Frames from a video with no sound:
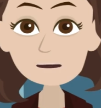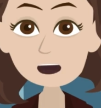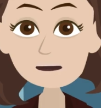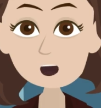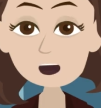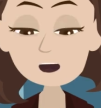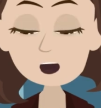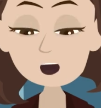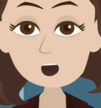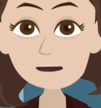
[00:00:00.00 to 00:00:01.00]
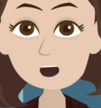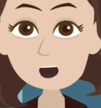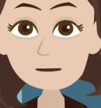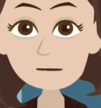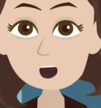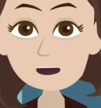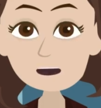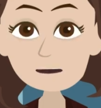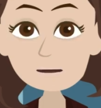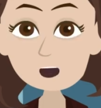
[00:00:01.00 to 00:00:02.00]
focus on a downscaled experiment
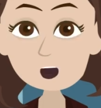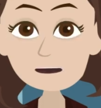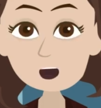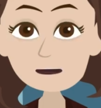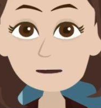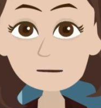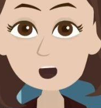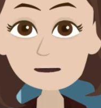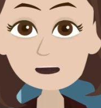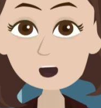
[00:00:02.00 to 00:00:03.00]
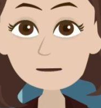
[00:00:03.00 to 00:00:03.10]
of some part of the system they